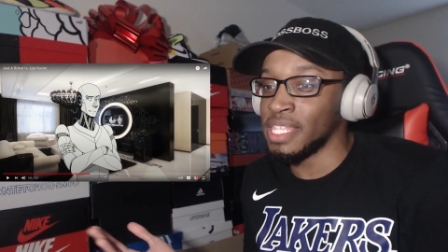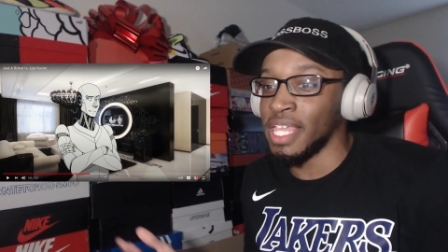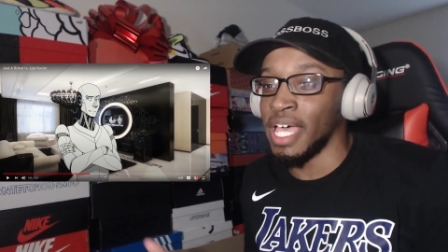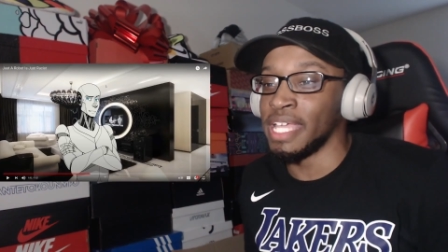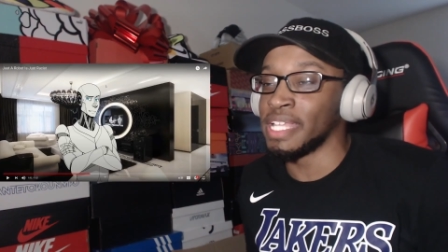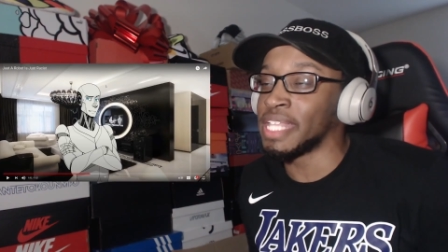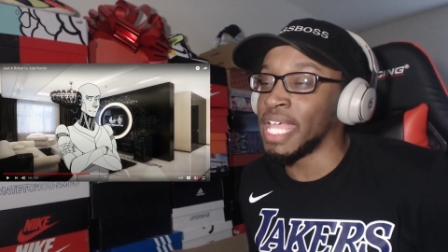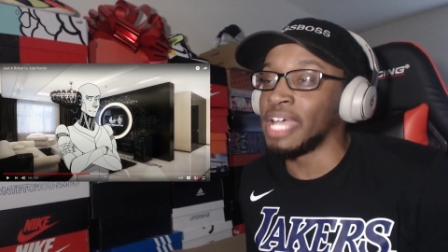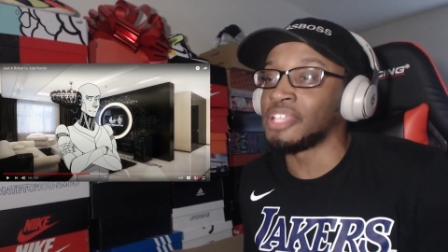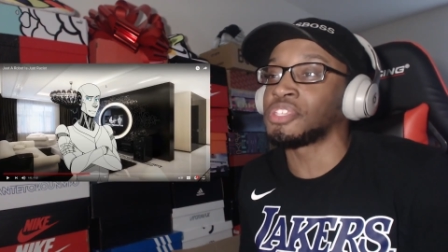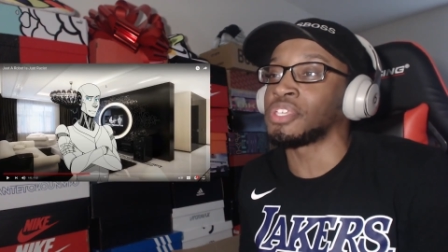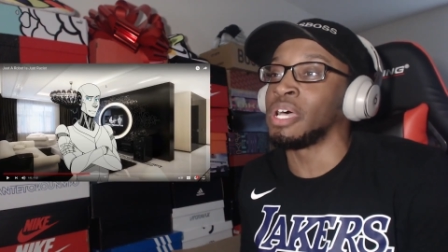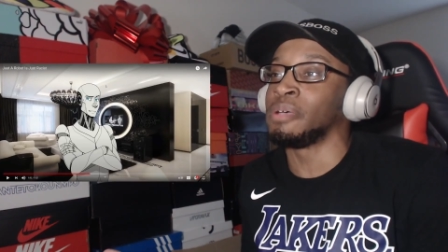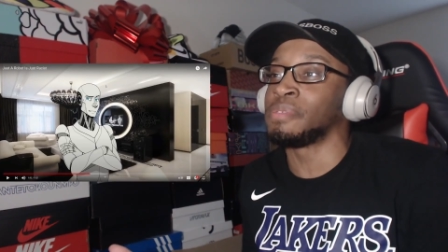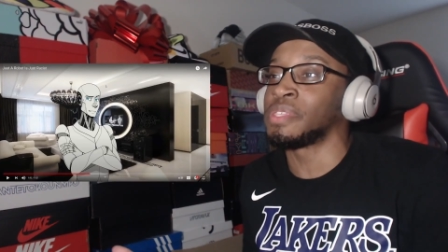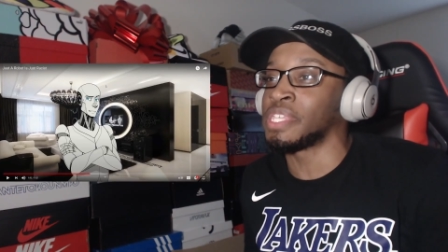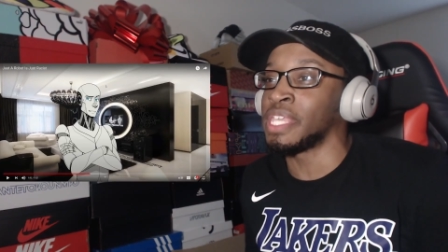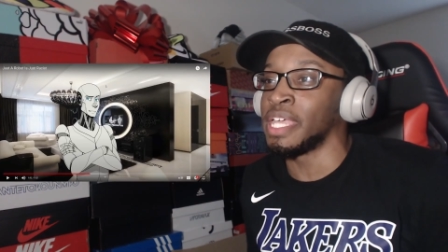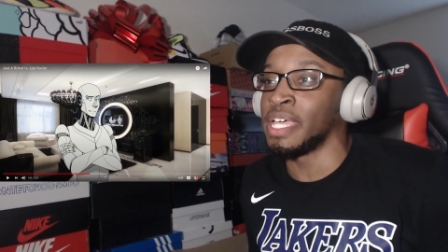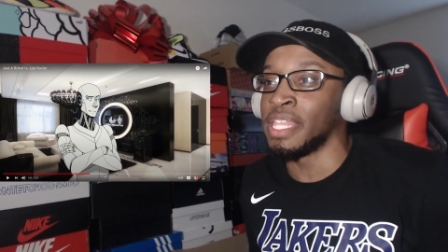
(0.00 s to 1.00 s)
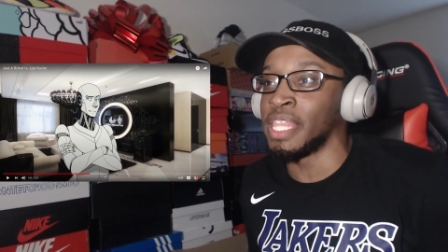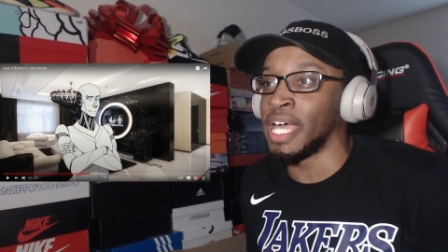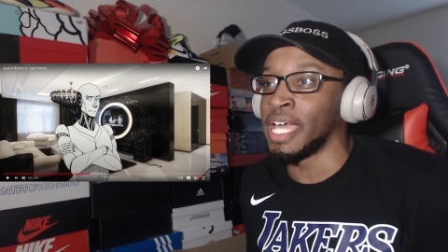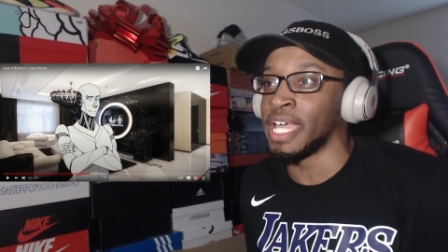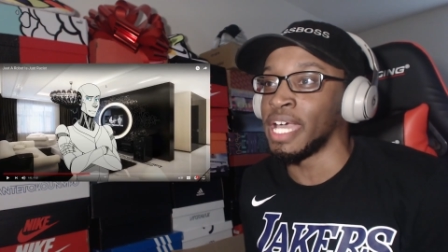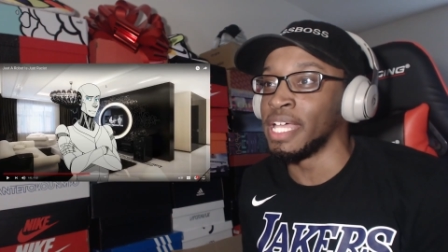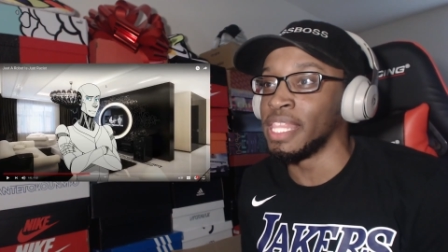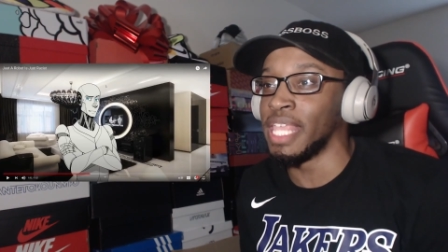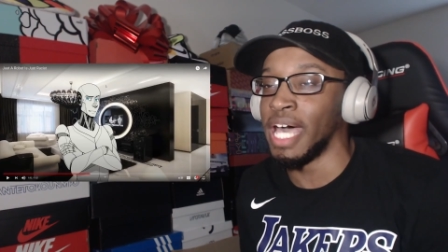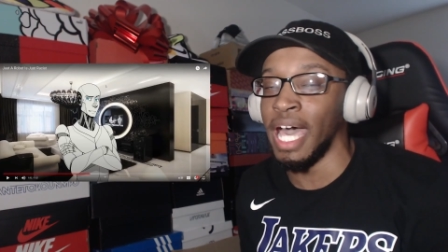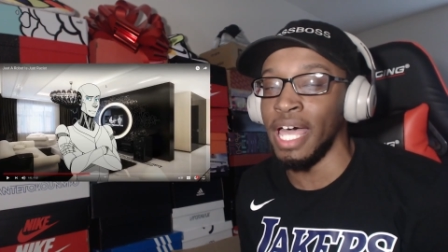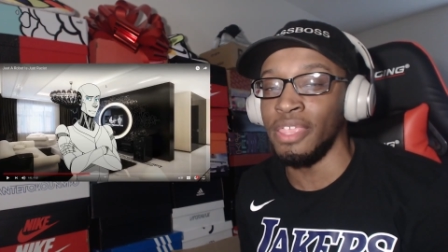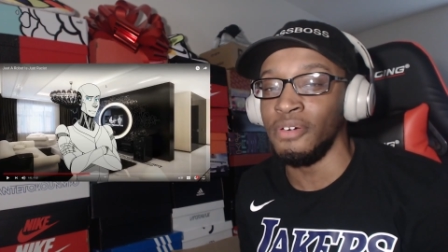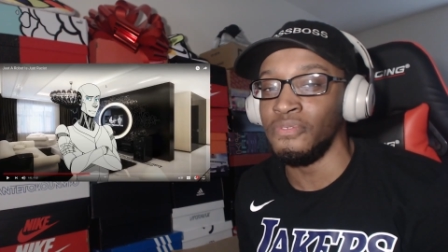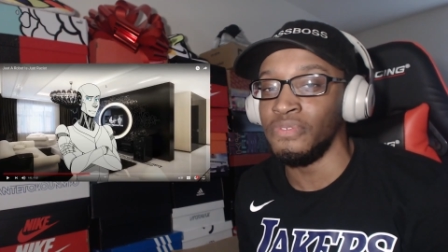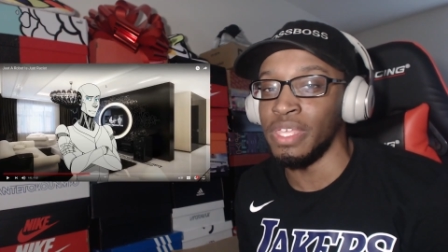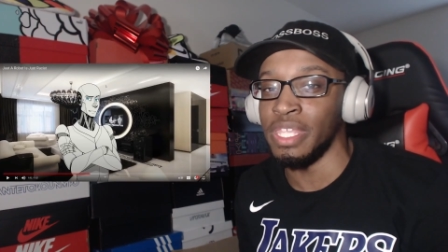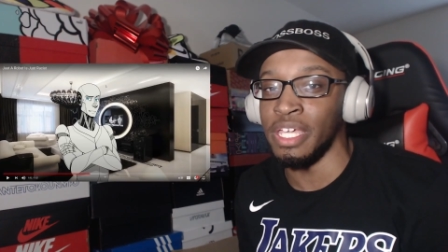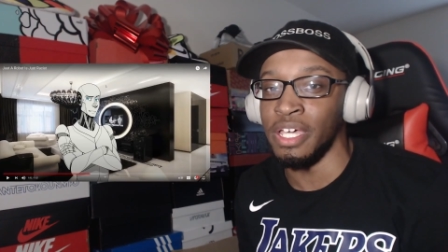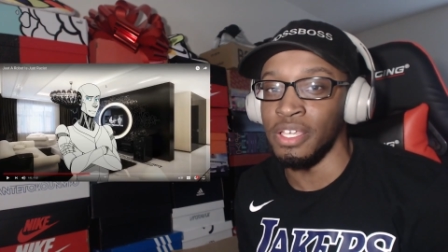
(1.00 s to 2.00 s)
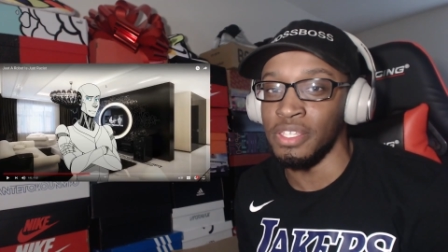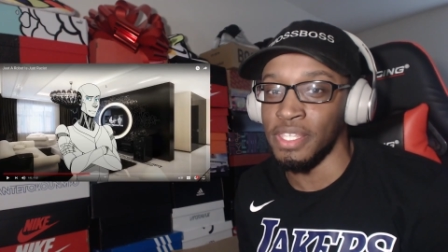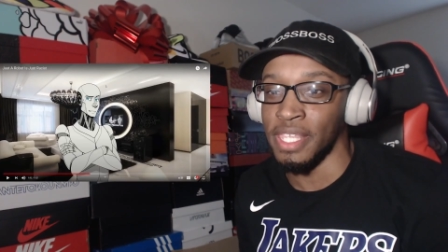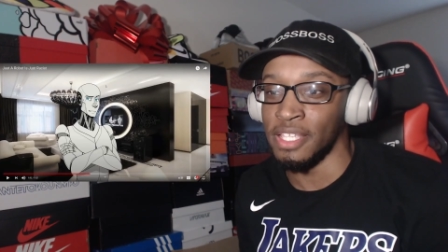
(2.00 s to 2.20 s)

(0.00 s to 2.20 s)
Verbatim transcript: Like, that's what I'm saying. Like, a lot of the videos